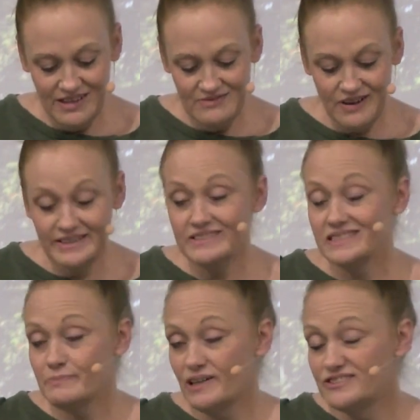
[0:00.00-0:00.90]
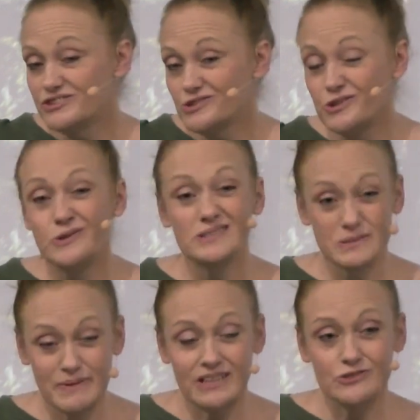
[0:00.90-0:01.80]
Find a sponsor who can
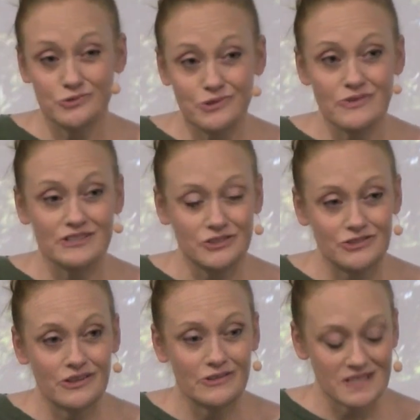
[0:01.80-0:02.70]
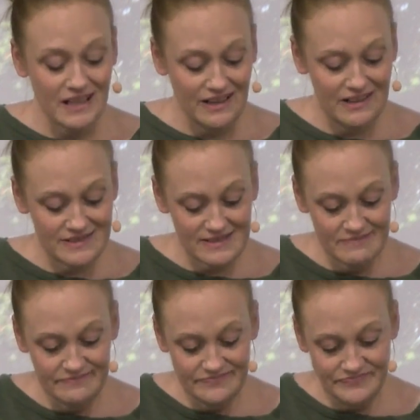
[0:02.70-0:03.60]
speak truth into those lies.
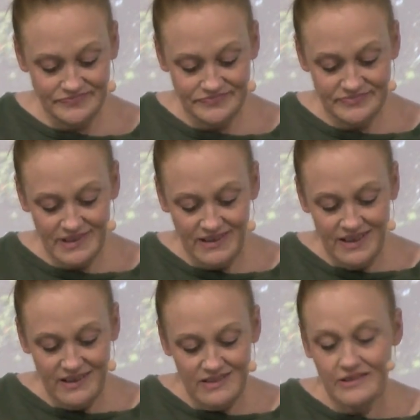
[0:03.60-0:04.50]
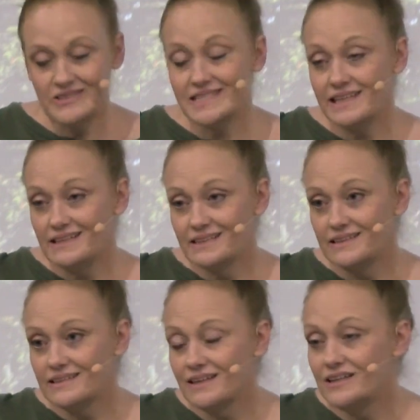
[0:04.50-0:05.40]
There is
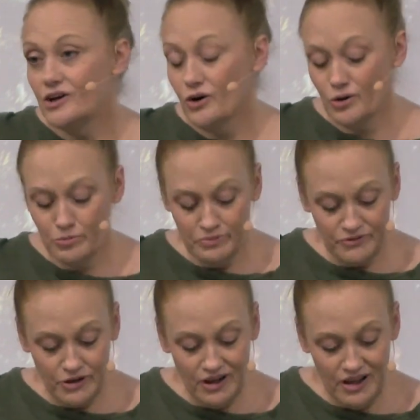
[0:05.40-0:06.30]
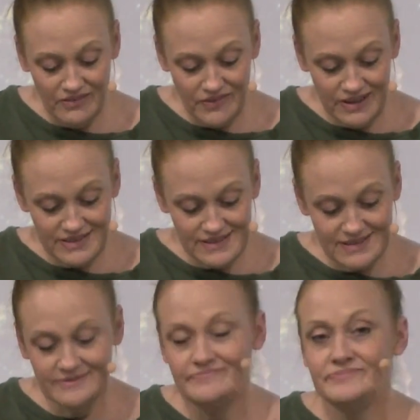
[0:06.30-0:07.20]
healing and hope for all of
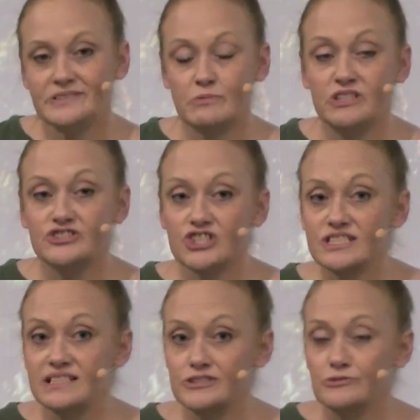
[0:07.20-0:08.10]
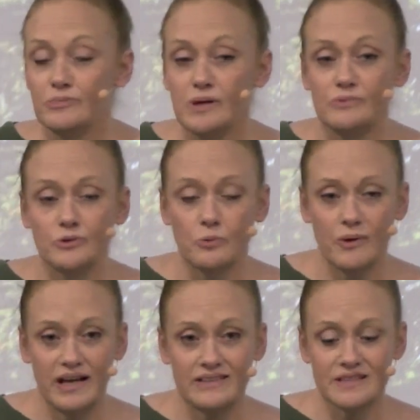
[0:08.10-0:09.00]
us. And we just need to remember to
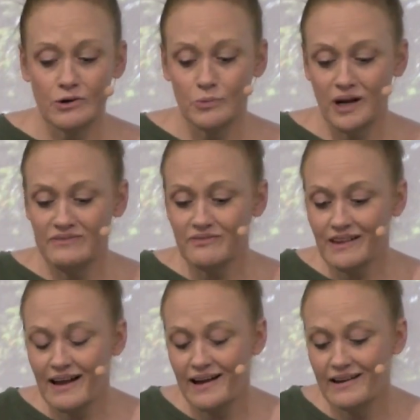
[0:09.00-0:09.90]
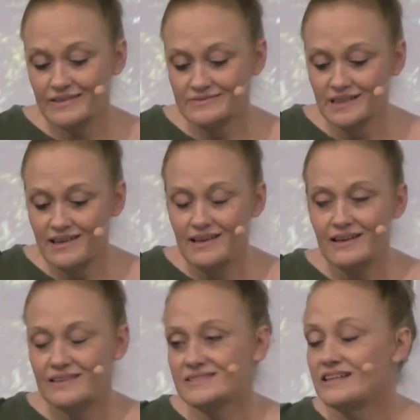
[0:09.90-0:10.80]
raise our white flag
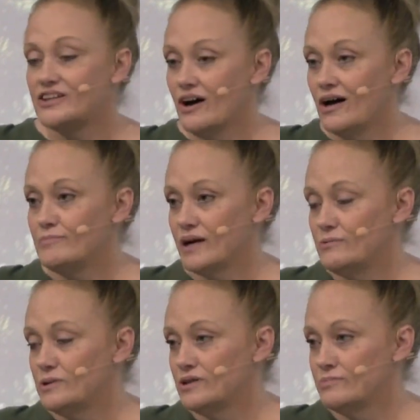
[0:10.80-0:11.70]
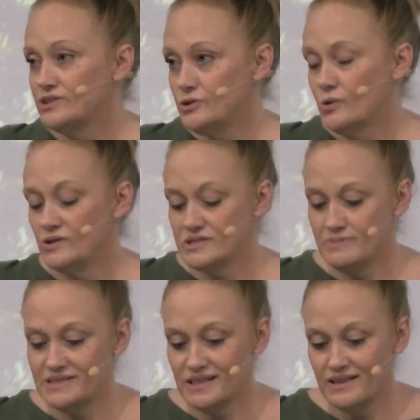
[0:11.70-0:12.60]
and say, not my will, but yours
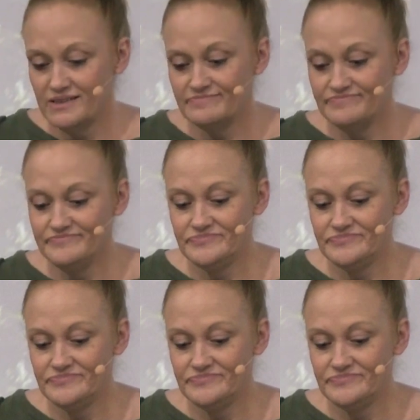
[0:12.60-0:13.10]
be done.